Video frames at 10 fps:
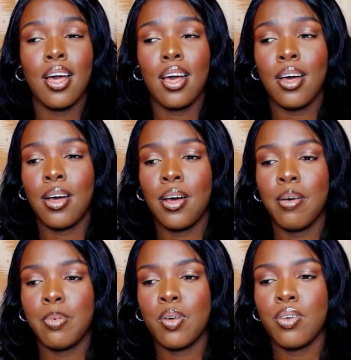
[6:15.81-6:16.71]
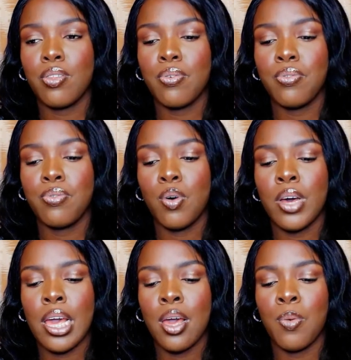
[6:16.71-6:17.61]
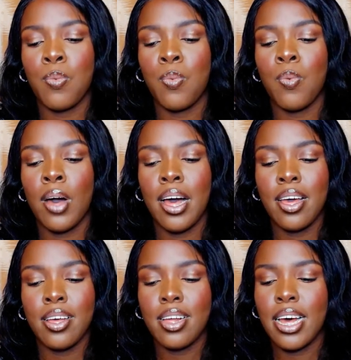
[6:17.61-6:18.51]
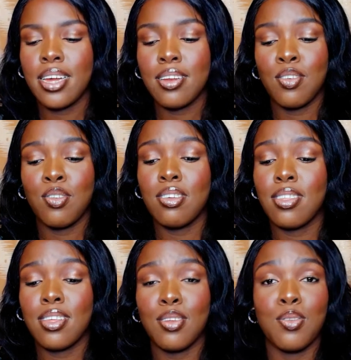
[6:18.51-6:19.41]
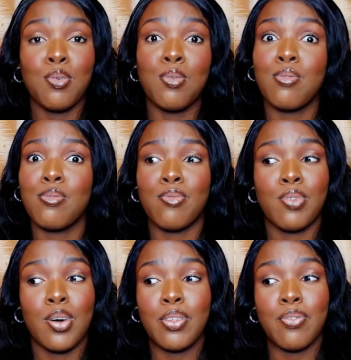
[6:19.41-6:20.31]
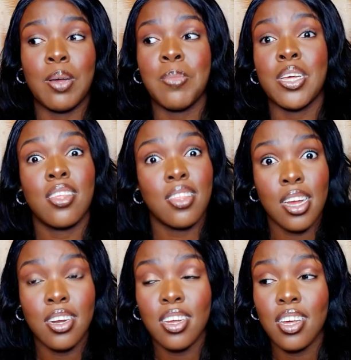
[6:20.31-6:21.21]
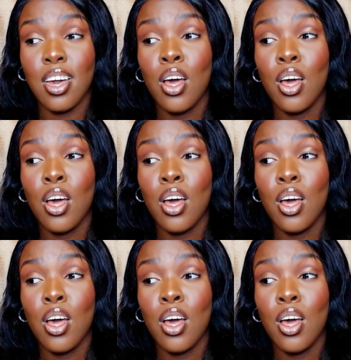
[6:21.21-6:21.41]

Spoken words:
Because for a while I just didn't know how to find my standing.